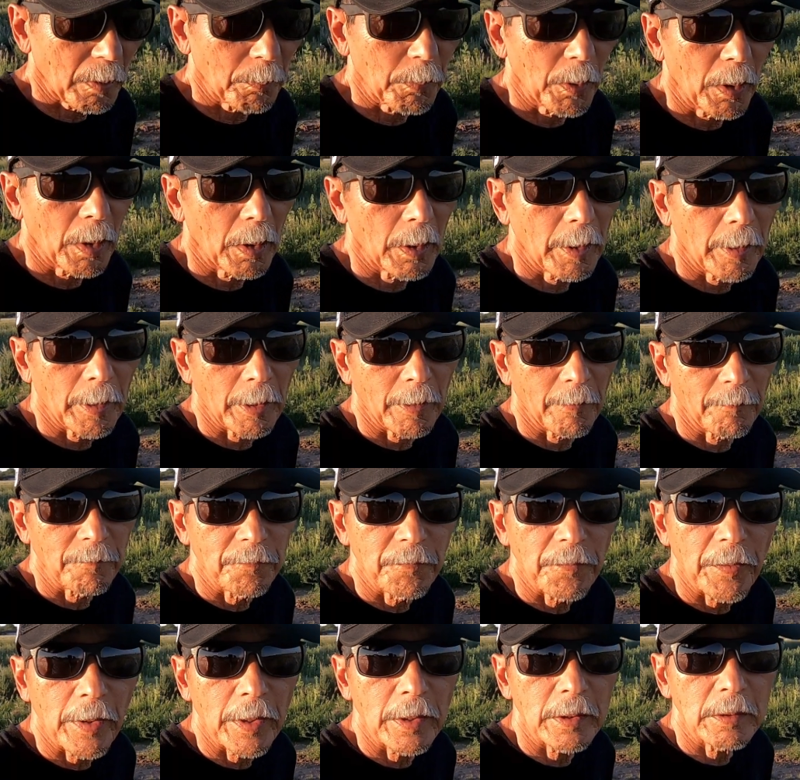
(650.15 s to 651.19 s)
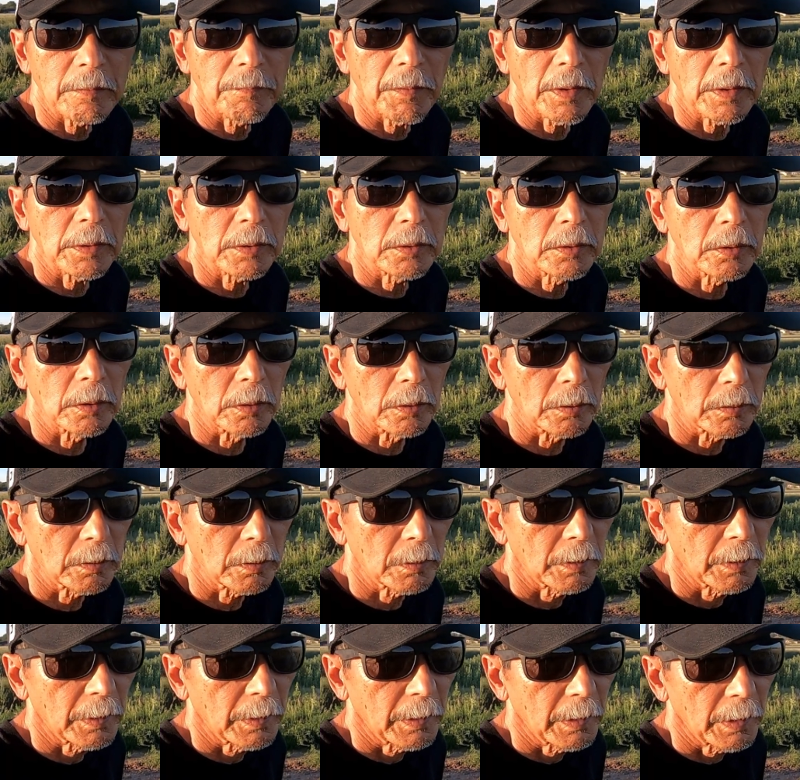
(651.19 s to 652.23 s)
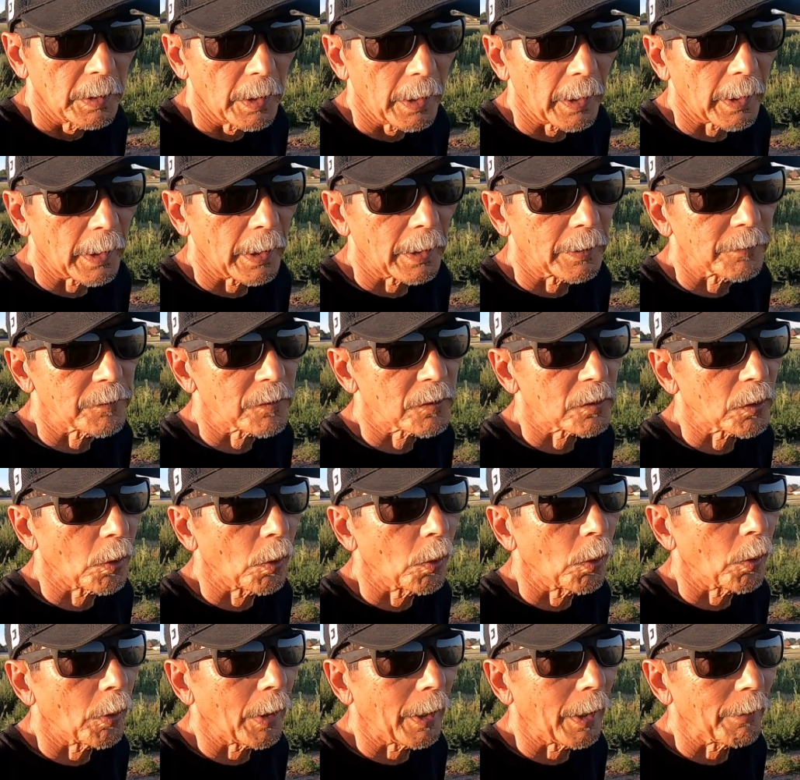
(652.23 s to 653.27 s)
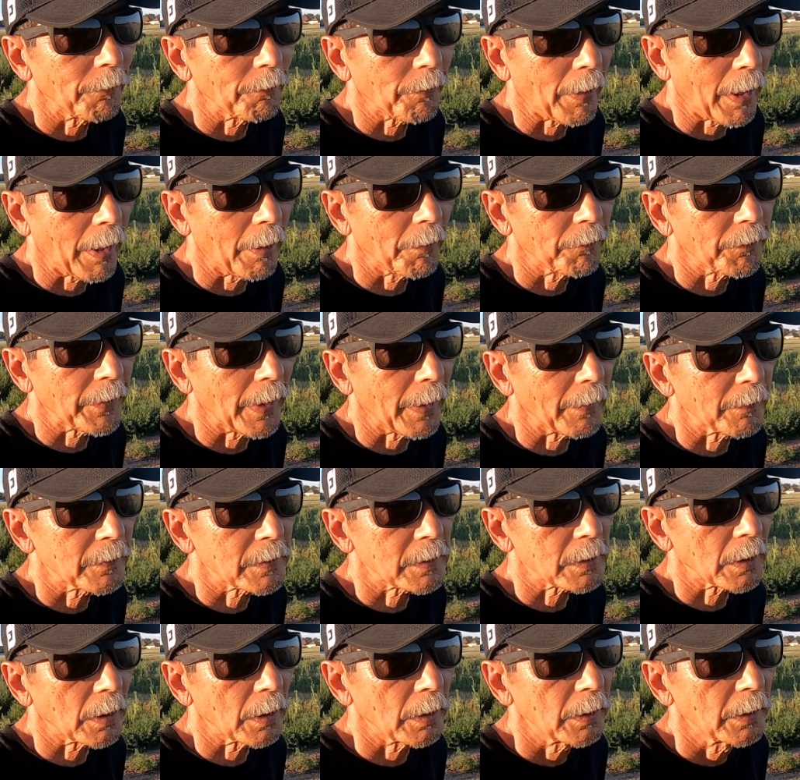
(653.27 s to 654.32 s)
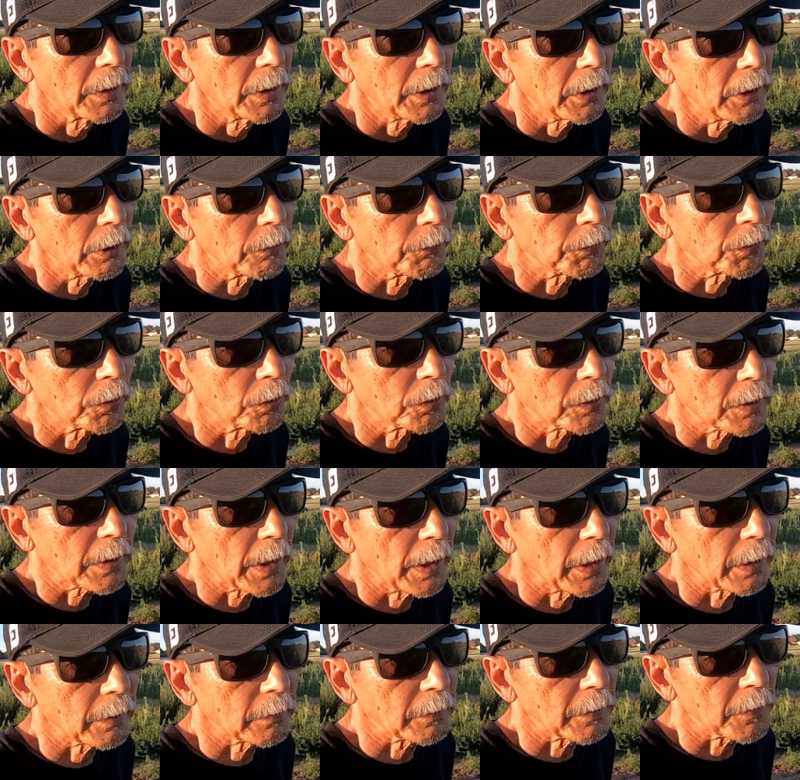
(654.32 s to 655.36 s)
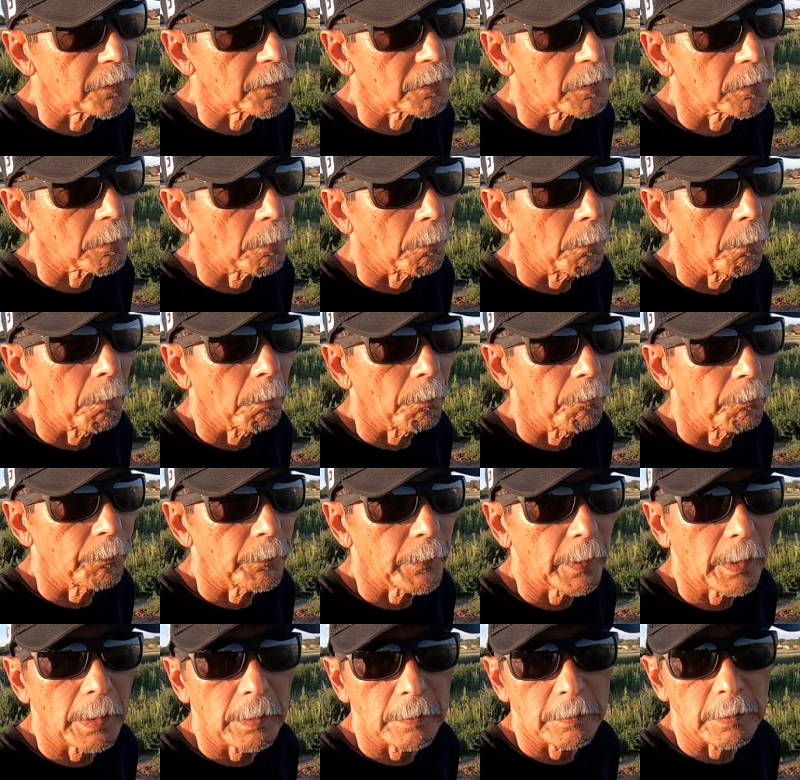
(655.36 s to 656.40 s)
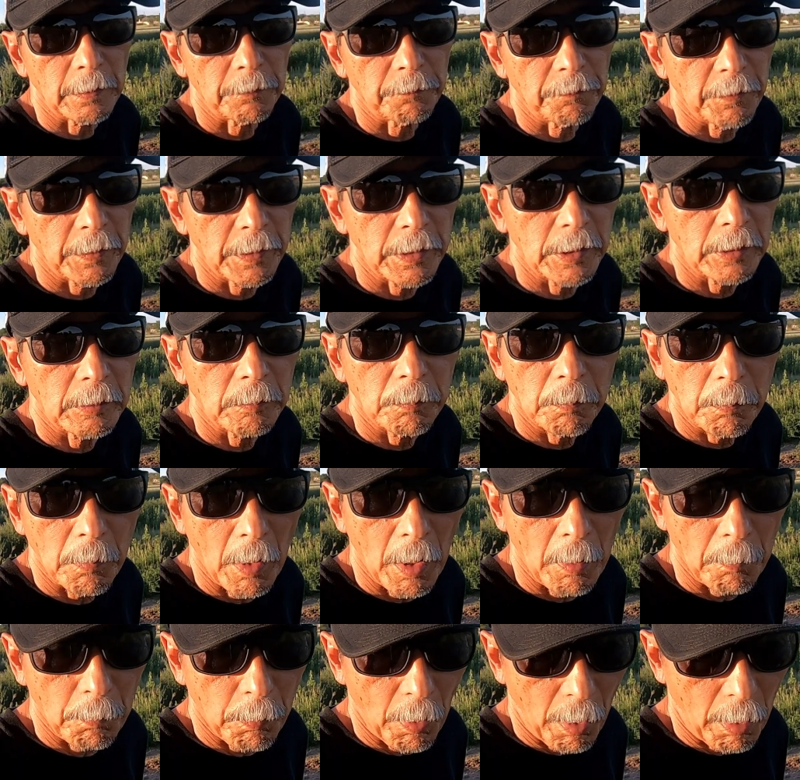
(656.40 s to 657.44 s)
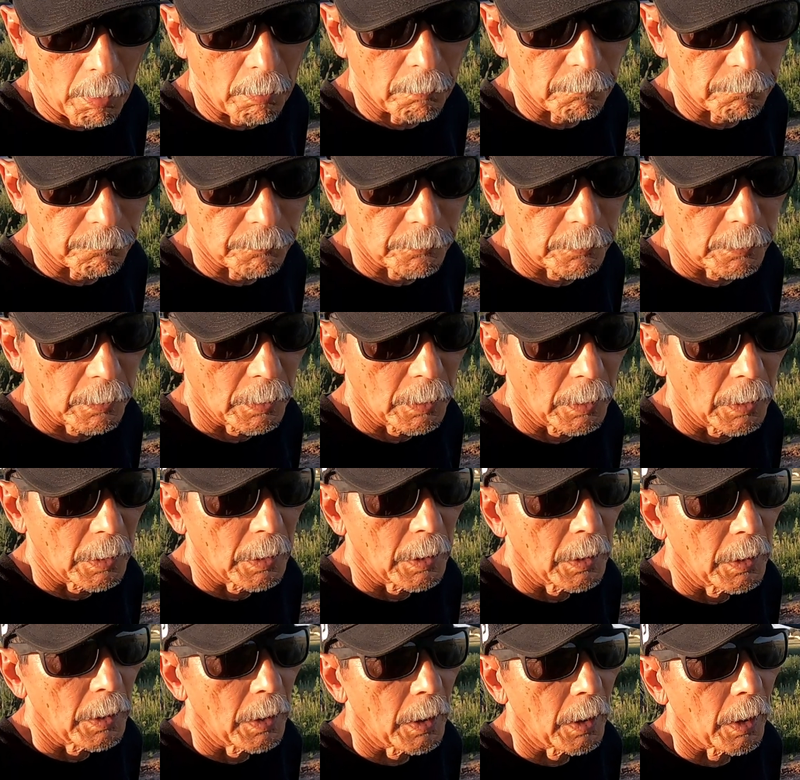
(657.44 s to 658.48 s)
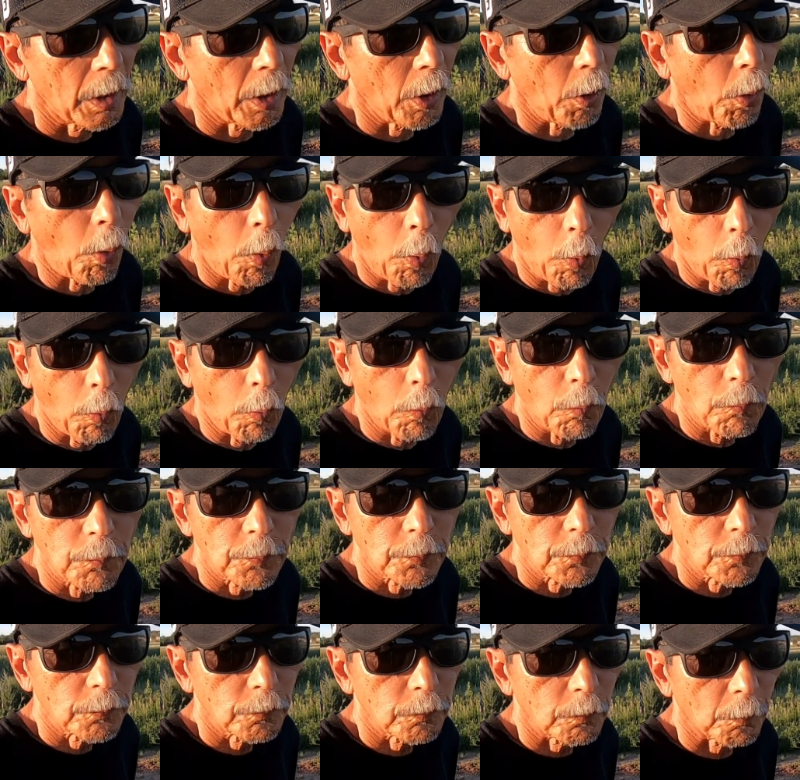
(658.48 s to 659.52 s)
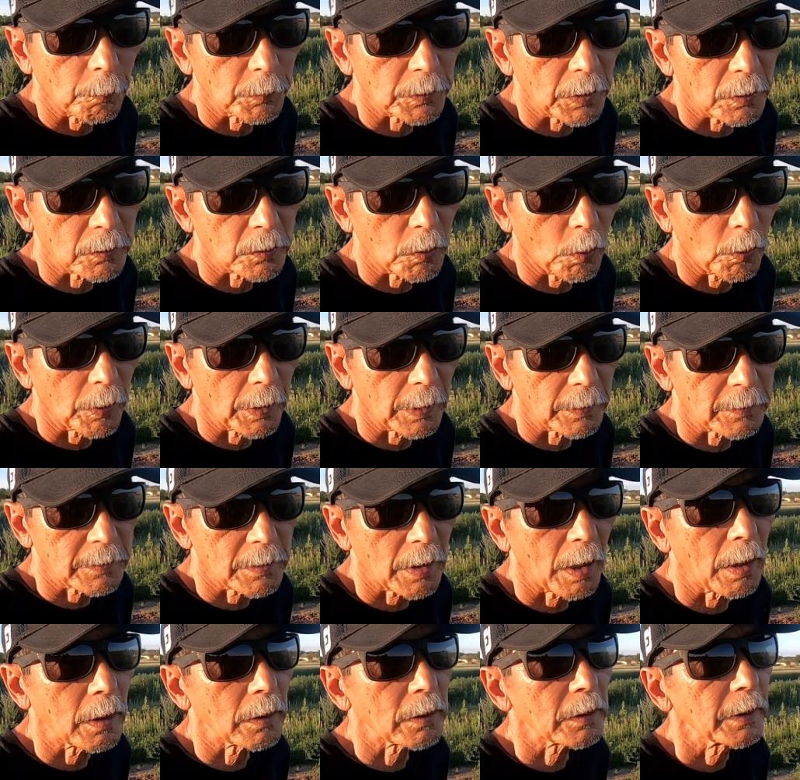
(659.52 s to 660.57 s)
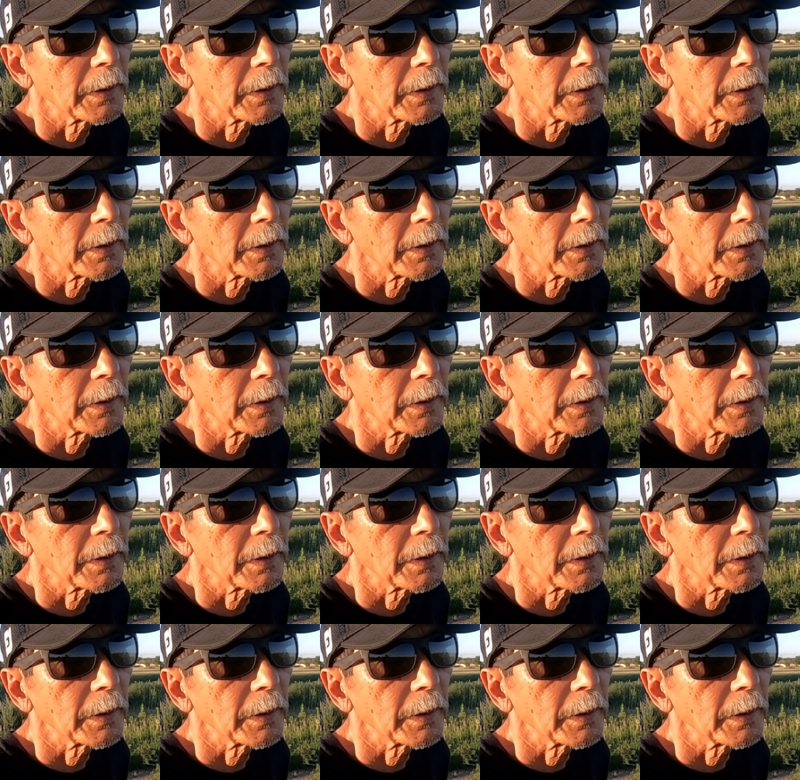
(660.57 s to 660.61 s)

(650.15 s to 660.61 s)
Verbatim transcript: them are, are, very, very good. And so I found that if you take this the filling bulb off from the toilet tank